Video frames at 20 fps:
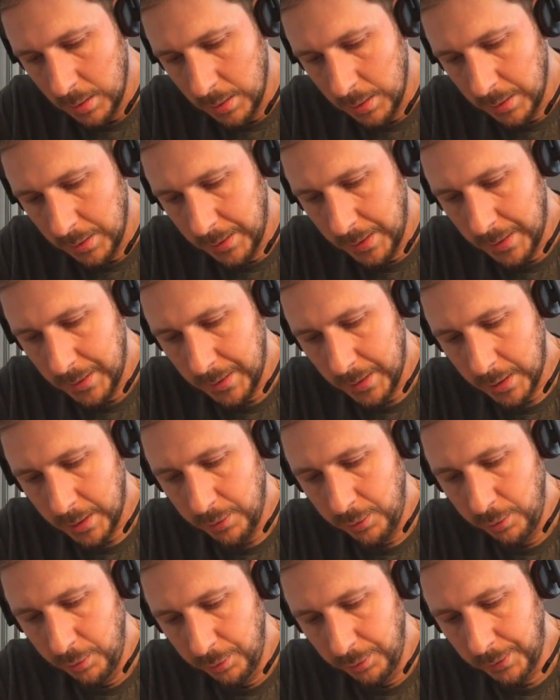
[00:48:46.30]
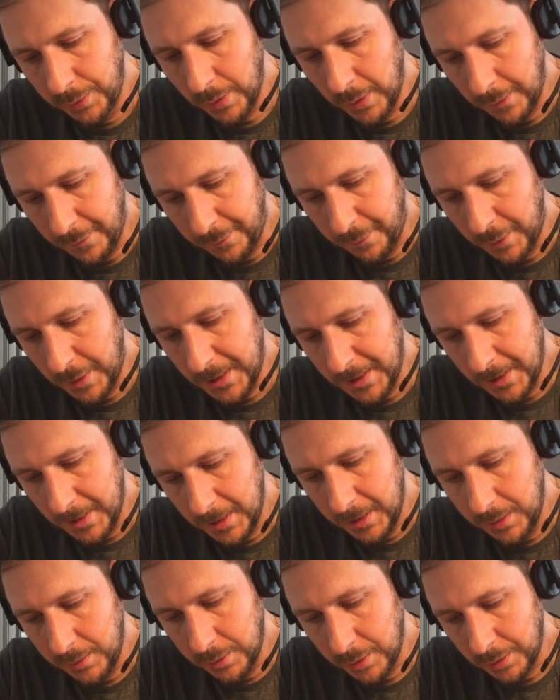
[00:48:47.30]
Then I use a
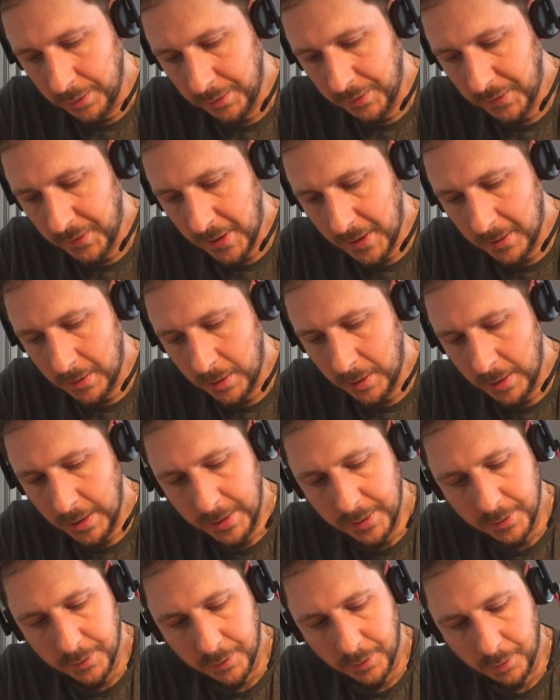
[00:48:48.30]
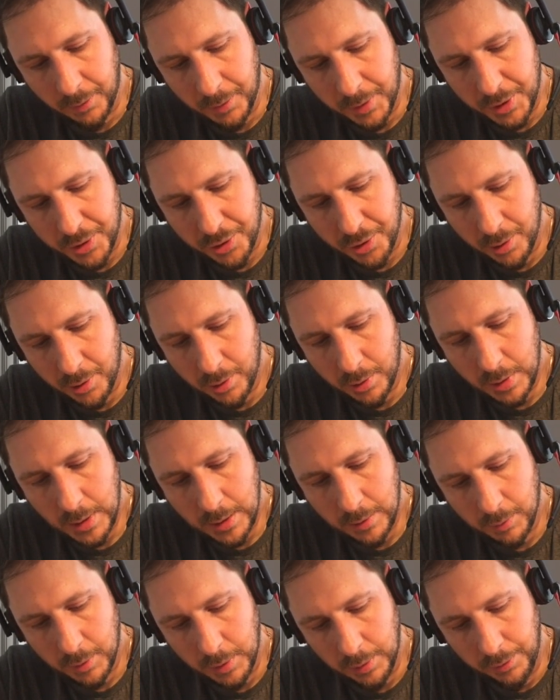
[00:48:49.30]
friendly non-Star Alliance creature.
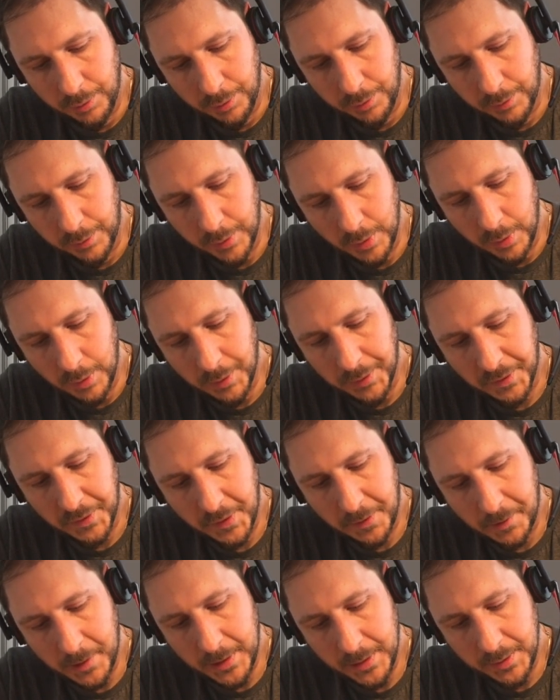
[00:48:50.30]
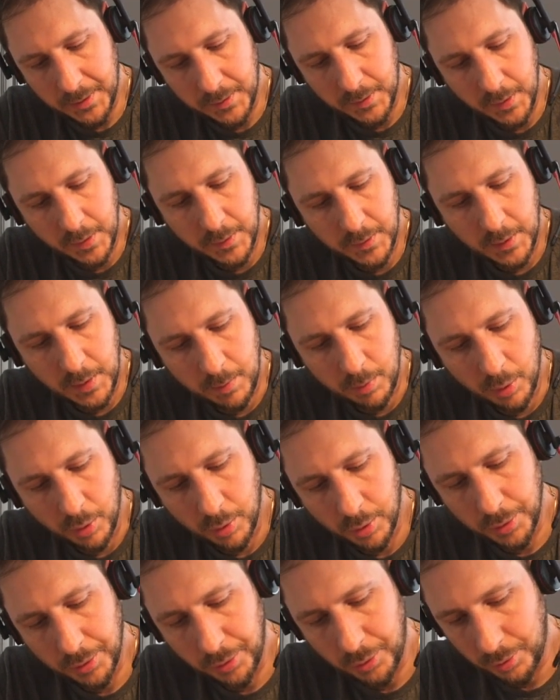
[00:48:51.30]
I will use Osteralis
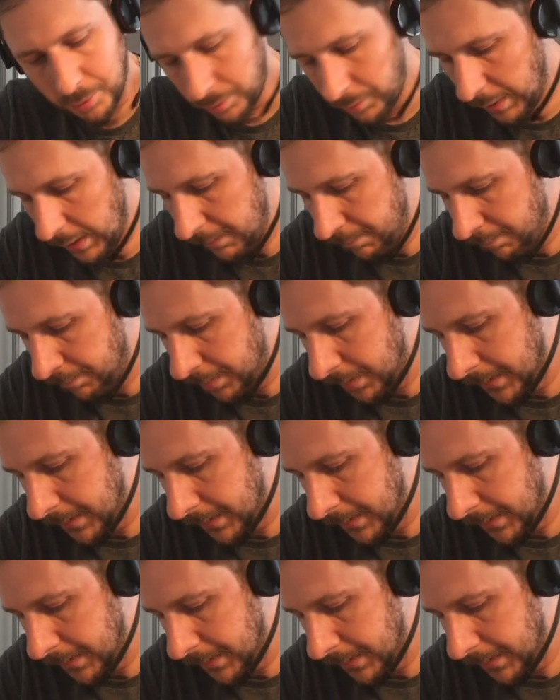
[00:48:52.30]
Seaborg to Reap.